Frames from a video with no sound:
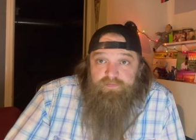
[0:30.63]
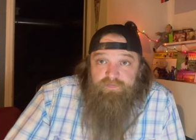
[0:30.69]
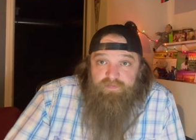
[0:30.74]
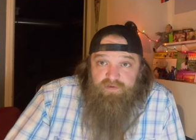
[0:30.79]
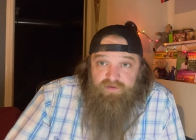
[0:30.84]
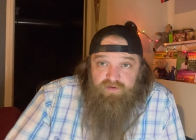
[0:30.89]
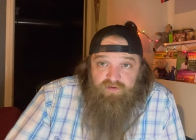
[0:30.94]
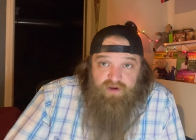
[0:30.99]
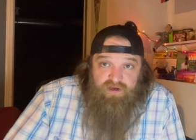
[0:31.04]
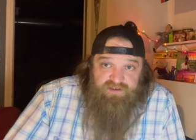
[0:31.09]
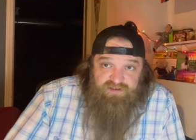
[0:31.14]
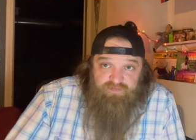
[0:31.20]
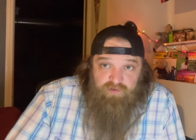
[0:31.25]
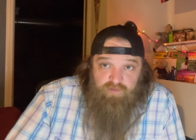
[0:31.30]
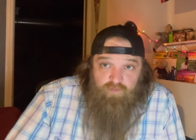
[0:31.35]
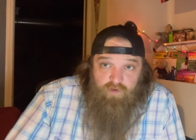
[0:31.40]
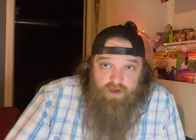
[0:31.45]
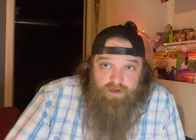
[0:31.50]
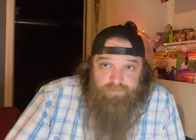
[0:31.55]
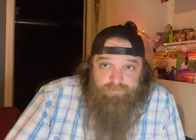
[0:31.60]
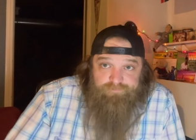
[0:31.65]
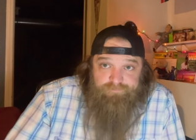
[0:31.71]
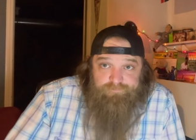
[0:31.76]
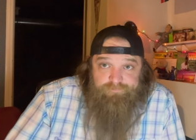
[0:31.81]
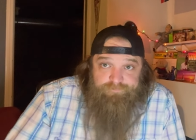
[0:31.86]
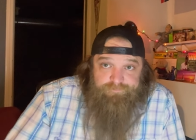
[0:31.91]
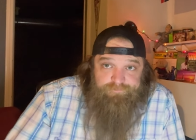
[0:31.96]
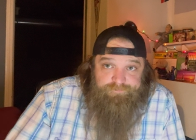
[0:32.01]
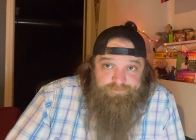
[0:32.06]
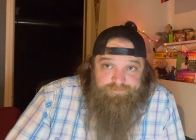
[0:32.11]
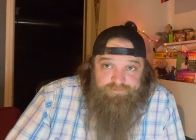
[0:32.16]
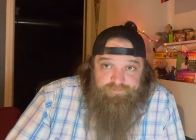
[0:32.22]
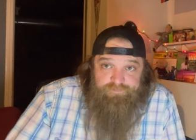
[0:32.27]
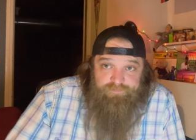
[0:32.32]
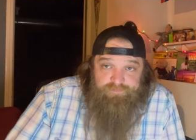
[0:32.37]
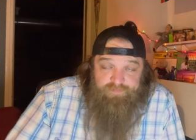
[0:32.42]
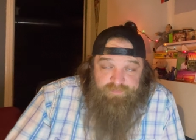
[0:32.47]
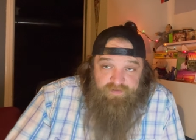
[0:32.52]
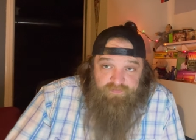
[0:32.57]
you guys have been waiting,
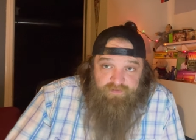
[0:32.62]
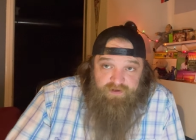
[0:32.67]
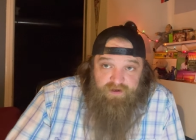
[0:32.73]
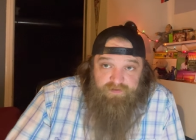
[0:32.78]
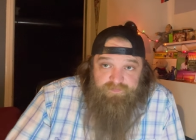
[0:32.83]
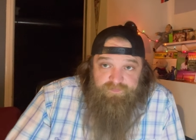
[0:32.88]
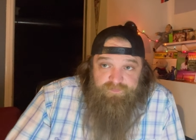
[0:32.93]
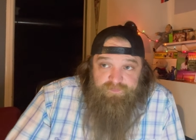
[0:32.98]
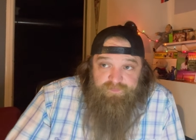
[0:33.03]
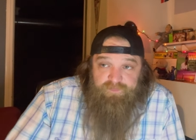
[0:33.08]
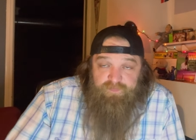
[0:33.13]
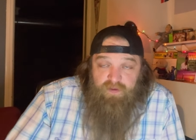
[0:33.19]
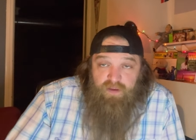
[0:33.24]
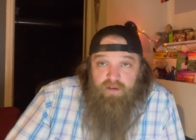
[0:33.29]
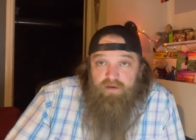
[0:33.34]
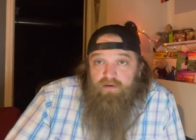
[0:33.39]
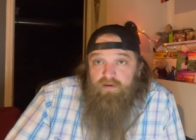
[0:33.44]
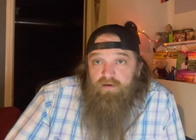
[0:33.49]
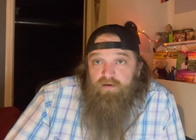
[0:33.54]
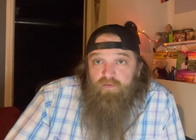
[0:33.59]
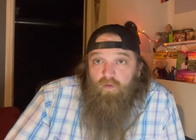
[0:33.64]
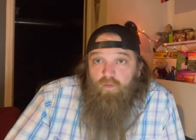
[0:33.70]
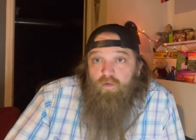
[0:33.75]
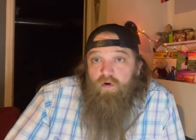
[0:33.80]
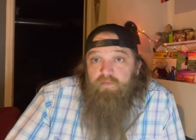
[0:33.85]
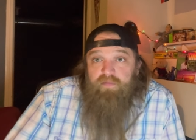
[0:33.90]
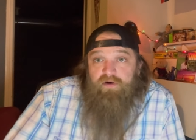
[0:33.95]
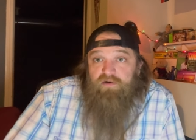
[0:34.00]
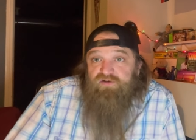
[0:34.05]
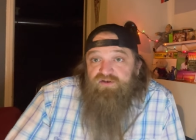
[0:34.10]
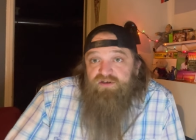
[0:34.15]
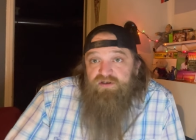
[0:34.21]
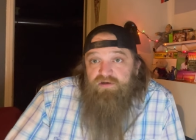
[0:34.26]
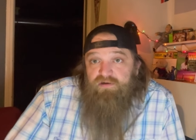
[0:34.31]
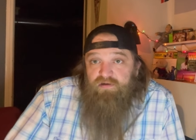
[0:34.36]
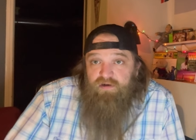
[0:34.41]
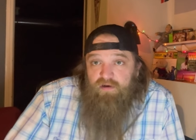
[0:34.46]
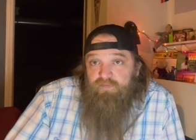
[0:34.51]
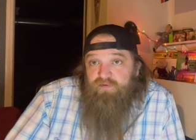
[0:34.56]
okay? One
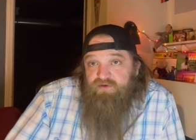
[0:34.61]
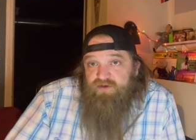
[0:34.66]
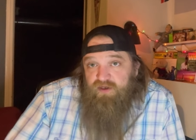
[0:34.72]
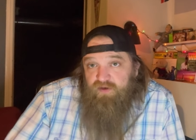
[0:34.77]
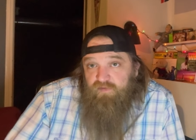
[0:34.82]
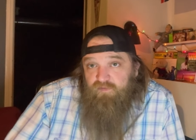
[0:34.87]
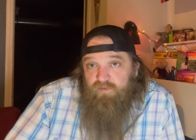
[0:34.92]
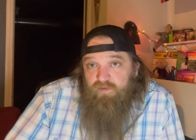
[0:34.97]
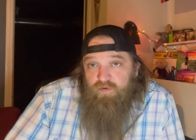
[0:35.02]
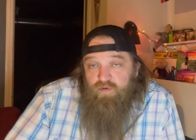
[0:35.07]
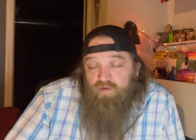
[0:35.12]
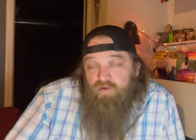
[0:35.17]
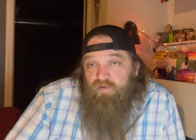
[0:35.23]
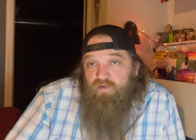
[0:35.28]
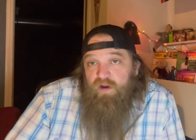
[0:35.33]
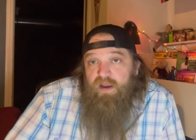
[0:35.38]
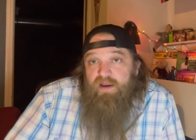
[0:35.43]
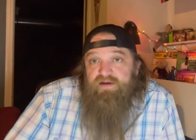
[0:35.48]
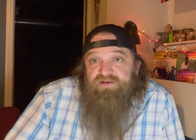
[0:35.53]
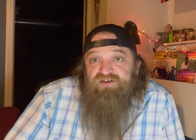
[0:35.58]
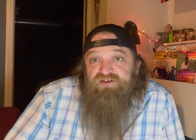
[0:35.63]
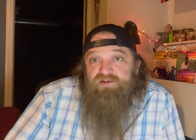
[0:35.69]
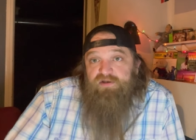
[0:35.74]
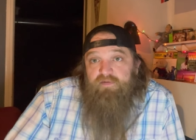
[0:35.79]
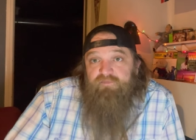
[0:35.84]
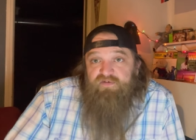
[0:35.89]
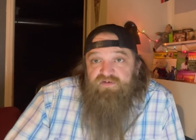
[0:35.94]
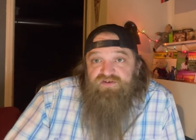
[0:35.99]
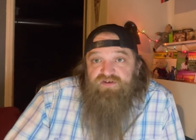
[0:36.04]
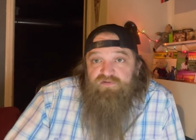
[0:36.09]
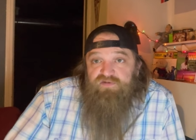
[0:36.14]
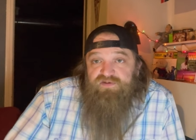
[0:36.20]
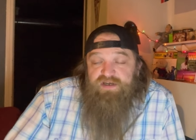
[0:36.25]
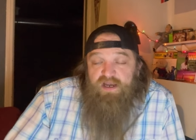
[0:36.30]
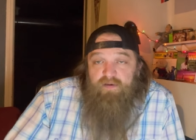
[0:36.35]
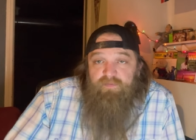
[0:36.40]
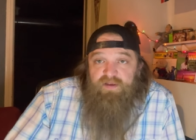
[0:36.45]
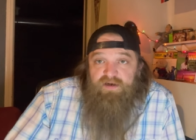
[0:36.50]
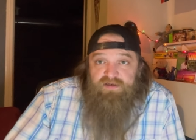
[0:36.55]
person in particular who asks every single
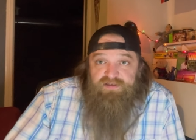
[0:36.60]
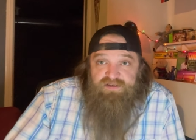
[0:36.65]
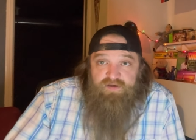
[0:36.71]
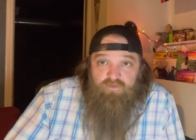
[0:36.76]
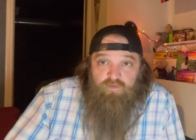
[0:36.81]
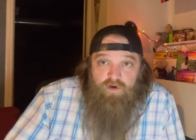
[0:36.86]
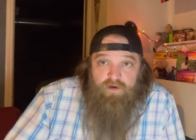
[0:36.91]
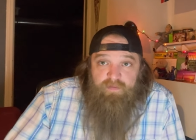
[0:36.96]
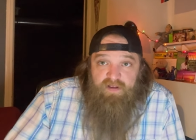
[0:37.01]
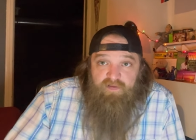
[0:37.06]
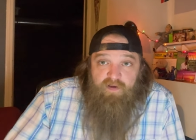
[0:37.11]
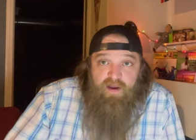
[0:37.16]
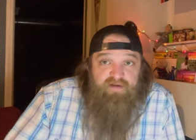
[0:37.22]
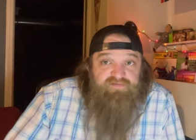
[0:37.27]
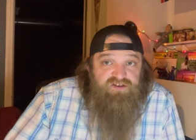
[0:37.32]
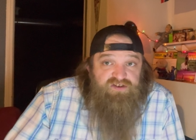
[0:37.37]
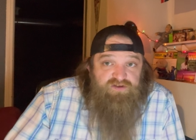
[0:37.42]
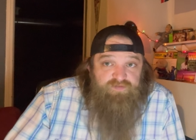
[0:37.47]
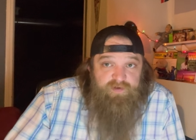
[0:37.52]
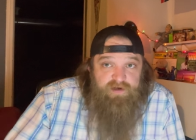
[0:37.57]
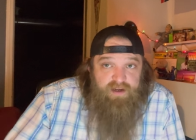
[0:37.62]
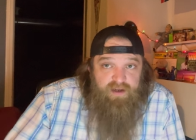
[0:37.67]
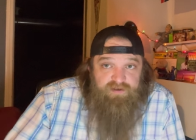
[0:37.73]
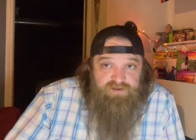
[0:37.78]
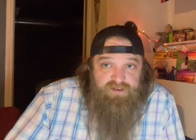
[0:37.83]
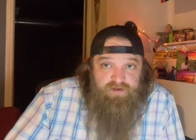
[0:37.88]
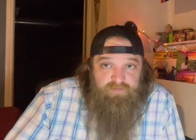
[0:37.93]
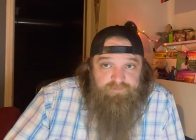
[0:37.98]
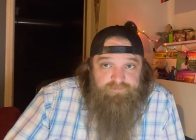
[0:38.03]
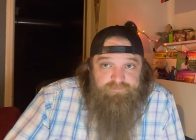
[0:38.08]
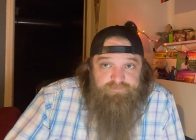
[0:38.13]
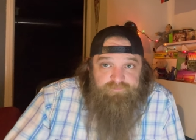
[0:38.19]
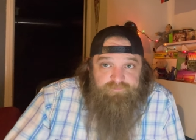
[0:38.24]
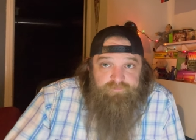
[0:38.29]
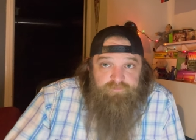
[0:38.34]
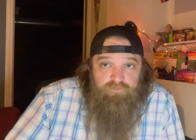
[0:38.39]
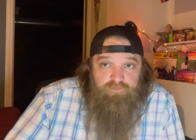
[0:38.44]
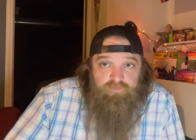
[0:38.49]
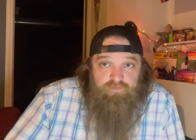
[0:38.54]
time that he's in one of my lives has been asking,
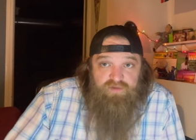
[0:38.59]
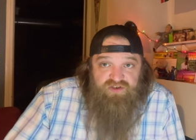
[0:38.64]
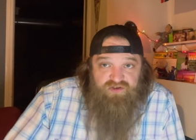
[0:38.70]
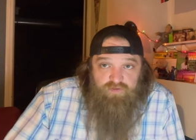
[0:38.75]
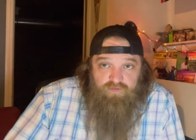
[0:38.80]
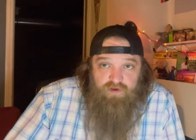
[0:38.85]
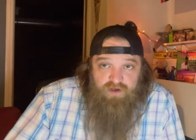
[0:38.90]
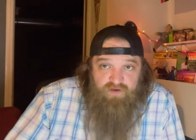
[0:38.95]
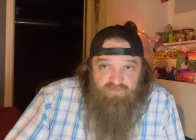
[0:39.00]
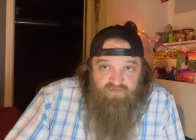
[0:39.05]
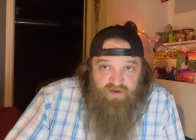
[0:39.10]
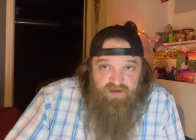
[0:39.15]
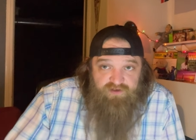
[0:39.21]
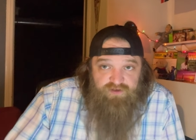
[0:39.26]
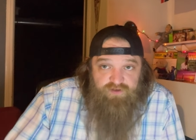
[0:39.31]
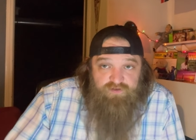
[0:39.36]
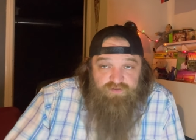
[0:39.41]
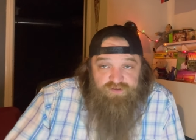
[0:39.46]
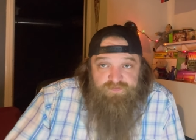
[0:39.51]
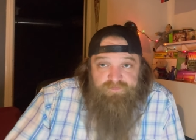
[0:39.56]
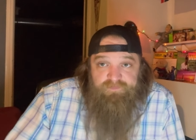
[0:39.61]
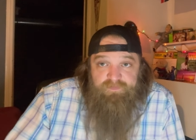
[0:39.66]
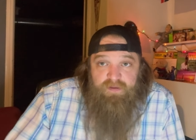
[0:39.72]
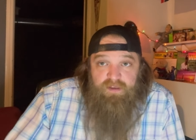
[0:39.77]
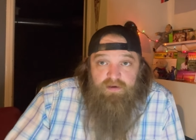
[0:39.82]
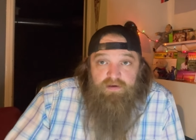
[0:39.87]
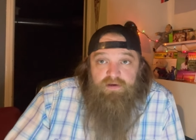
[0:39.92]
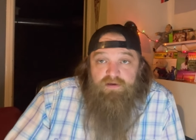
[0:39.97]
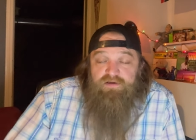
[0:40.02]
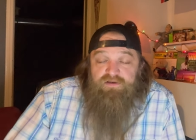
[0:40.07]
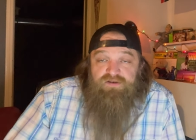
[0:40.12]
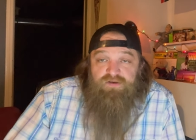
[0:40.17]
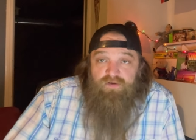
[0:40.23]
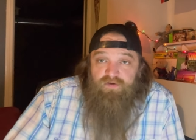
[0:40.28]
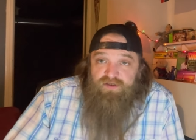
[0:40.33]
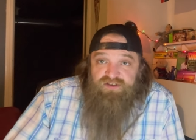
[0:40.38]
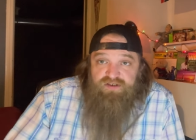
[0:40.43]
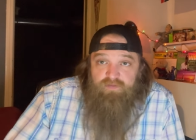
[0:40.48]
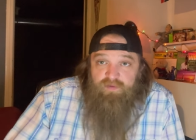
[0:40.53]
Mr. Ricky Ventures. So
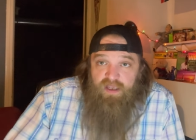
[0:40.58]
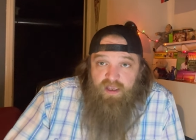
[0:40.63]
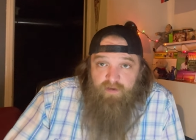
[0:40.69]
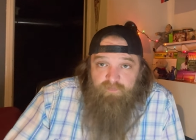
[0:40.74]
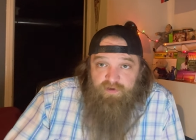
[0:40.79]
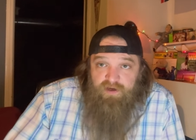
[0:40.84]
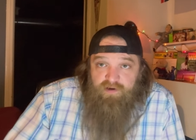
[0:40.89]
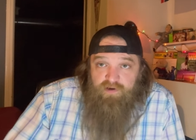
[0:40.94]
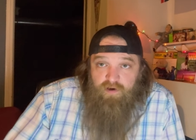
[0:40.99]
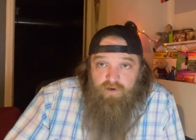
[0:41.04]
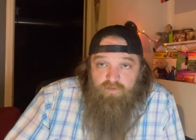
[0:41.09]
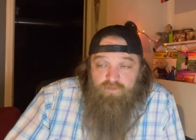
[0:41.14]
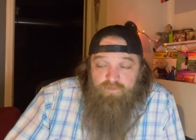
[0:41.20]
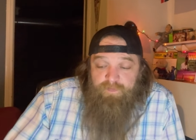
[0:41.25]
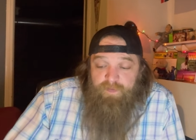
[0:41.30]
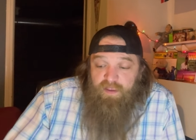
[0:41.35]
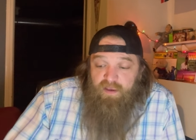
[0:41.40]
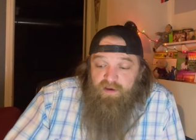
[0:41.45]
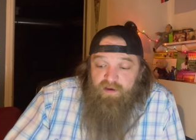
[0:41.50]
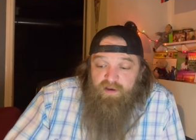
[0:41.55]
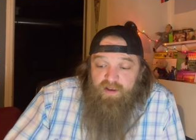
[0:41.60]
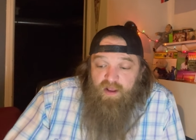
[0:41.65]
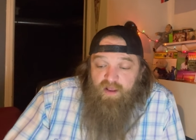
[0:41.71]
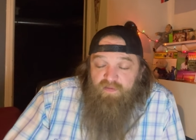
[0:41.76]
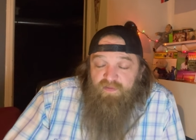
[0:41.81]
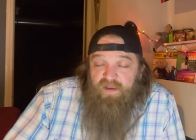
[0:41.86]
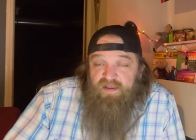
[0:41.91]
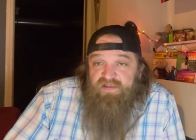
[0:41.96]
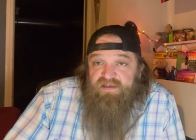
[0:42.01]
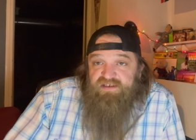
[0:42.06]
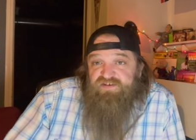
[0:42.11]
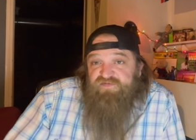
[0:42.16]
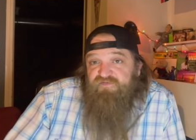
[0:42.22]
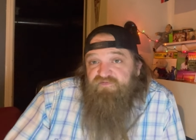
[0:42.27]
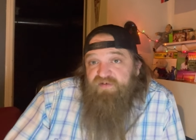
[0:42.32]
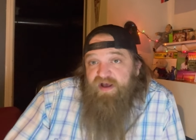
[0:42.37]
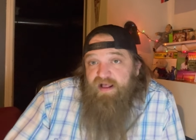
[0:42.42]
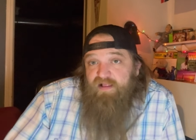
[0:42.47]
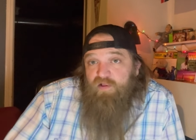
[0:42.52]
he's gonna be happy to know that this
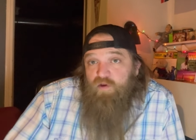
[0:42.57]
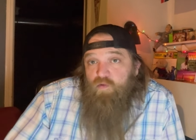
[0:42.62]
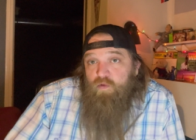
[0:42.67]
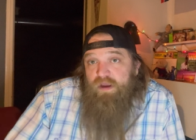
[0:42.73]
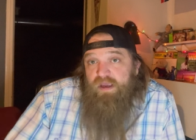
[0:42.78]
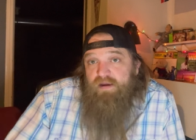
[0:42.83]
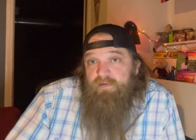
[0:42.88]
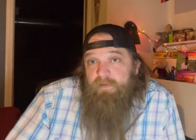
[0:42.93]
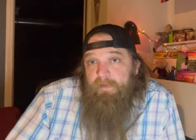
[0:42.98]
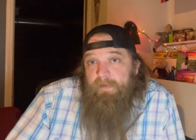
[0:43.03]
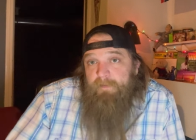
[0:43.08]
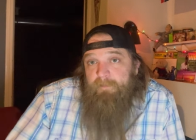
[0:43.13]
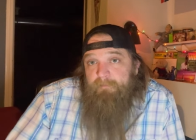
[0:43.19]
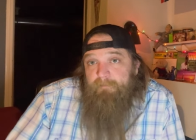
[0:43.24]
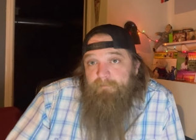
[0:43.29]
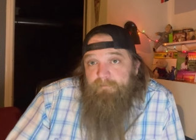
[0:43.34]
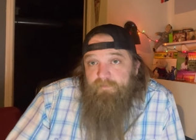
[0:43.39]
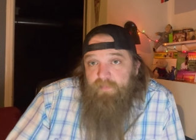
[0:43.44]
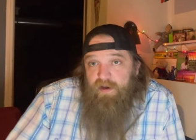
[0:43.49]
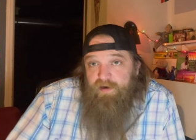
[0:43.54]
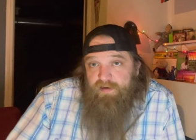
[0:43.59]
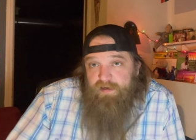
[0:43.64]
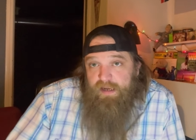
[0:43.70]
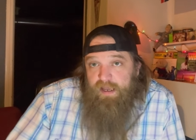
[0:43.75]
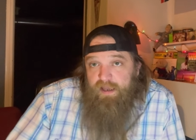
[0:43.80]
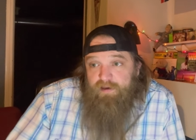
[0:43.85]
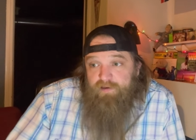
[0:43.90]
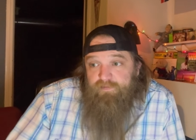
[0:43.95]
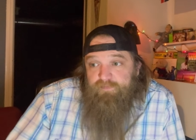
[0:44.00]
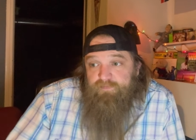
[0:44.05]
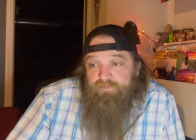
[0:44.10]
following Monday,